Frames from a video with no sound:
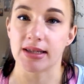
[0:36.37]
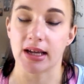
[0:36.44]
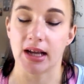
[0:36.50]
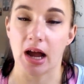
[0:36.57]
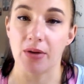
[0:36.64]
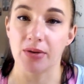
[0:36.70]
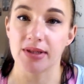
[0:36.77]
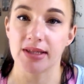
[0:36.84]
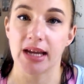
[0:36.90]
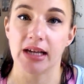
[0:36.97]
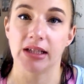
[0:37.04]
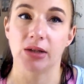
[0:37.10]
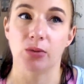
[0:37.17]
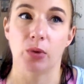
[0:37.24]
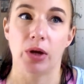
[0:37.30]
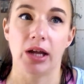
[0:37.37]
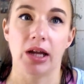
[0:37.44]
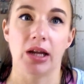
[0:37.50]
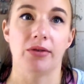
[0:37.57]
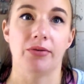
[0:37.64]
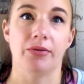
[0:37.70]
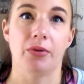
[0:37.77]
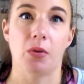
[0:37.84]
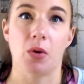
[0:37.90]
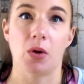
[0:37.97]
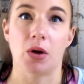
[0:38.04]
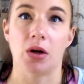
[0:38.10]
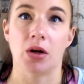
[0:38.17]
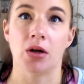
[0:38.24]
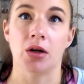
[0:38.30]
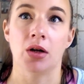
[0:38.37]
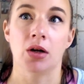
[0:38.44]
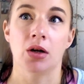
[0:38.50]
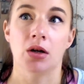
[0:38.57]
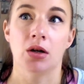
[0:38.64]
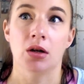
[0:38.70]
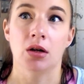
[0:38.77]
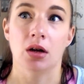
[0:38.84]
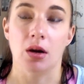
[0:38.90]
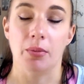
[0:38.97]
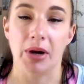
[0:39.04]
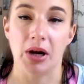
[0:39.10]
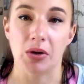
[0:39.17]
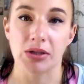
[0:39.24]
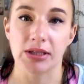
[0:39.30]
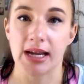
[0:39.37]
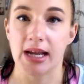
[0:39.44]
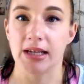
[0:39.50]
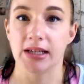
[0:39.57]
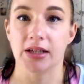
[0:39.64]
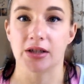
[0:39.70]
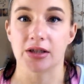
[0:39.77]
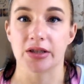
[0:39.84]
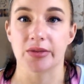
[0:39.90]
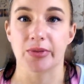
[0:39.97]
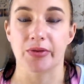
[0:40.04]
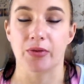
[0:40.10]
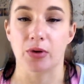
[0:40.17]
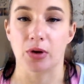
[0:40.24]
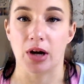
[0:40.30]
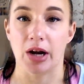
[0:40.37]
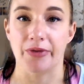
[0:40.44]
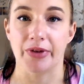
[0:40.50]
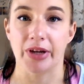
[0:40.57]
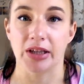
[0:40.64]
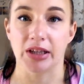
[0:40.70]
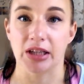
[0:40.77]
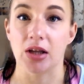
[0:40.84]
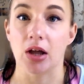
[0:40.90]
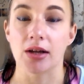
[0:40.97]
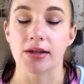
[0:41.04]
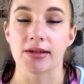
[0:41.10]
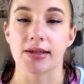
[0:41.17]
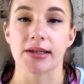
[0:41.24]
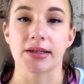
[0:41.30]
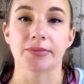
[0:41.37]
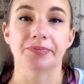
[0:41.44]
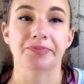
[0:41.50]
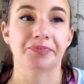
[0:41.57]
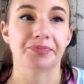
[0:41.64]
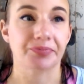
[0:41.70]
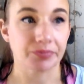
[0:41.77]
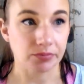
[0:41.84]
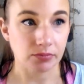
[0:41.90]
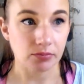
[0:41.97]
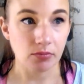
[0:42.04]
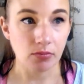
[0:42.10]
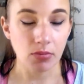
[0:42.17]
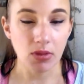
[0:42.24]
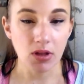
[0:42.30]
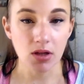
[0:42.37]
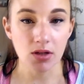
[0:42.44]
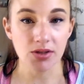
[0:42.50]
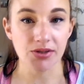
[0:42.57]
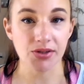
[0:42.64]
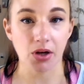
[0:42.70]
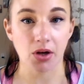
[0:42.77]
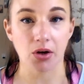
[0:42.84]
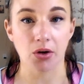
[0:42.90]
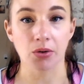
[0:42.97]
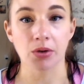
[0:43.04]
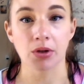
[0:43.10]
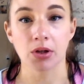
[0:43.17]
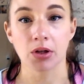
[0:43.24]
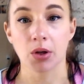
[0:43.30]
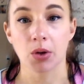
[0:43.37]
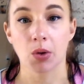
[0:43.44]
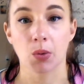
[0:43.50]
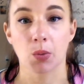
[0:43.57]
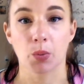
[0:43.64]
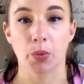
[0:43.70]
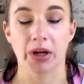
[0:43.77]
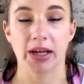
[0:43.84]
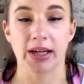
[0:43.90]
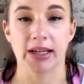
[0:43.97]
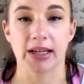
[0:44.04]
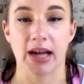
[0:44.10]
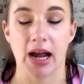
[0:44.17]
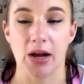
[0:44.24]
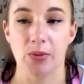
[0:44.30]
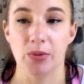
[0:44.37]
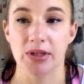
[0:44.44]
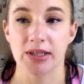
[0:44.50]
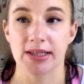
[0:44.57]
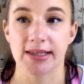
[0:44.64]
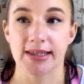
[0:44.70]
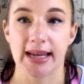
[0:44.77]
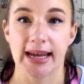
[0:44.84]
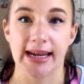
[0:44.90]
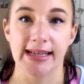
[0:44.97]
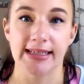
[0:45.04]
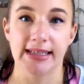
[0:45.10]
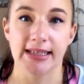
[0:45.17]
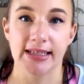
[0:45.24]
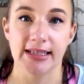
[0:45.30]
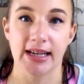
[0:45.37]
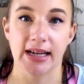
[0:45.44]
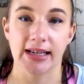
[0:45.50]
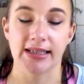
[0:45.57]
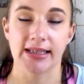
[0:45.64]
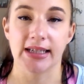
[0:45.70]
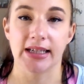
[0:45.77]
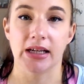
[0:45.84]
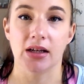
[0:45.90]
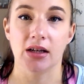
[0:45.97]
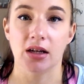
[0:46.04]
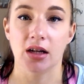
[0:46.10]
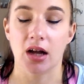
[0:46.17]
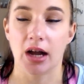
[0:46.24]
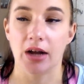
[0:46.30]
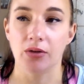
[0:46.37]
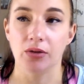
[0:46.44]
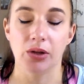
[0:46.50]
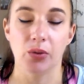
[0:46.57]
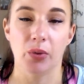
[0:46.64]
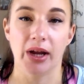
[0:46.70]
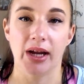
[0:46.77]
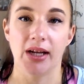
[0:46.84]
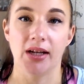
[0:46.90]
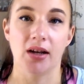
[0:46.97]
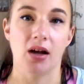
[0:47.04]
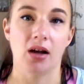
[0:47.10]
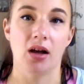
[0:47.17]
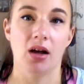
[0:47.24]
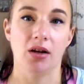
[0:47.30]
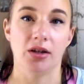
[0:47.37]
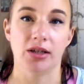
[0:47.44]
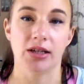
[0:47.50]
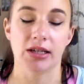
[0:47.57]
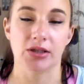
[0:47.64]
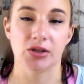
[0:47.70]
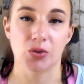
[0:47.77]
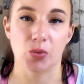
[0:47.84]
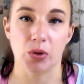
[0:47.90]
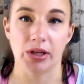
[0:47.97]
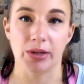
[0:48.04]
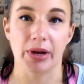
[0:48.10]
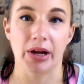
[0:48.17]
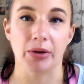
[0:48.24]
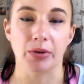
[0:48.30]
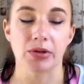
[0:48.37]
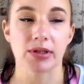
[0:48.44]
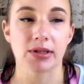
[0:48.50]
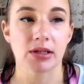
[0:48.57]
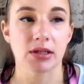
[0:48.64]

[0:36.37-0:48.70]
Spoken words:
Like, I was gaining weight for about 10 years before I finally lost it. So, when I was 18, 19, I only weighed 120 pounds.